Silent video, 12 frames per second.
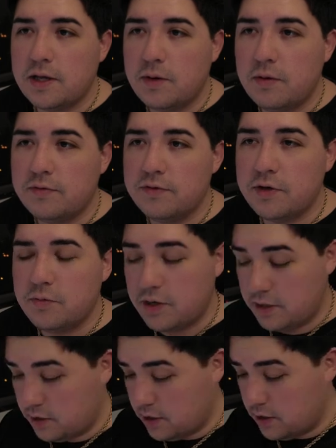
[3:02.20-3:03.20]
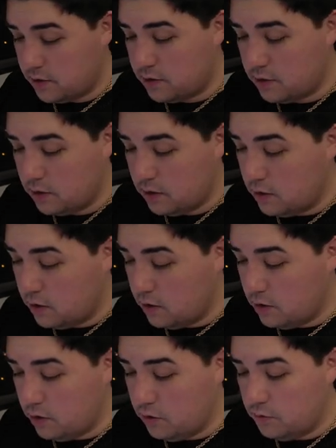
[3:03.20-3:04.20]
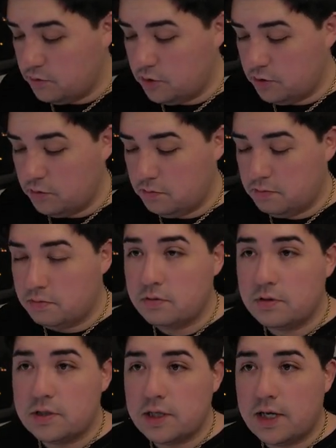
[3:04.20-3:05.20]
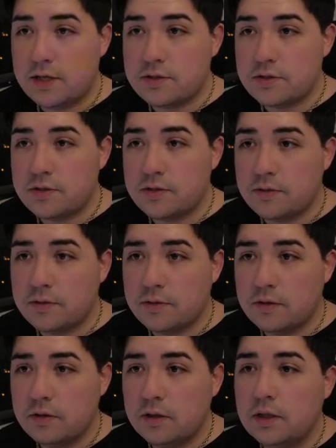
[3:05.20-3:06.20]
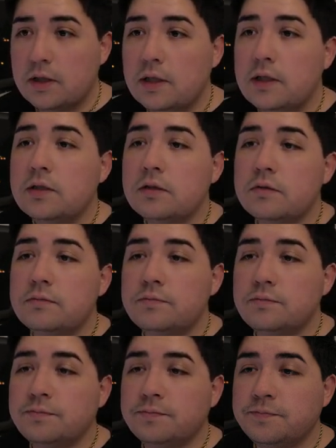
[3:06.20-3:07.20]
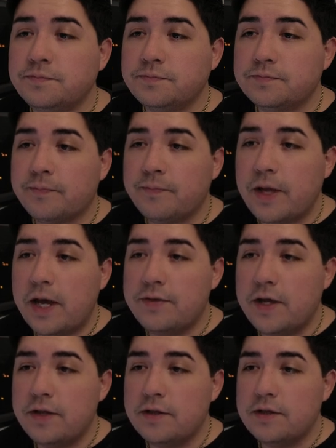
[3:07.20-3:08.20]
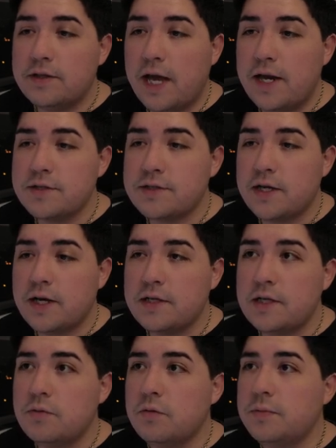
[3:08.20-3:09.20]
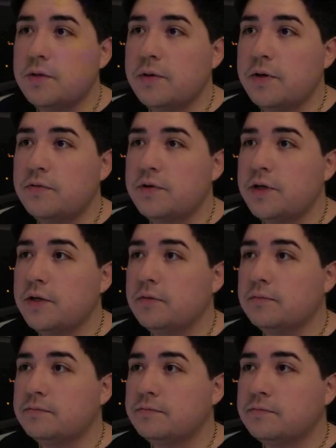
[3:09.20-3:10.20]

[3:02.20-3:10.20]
however you want this, YouTube test, and then the dataset ID will be right over here.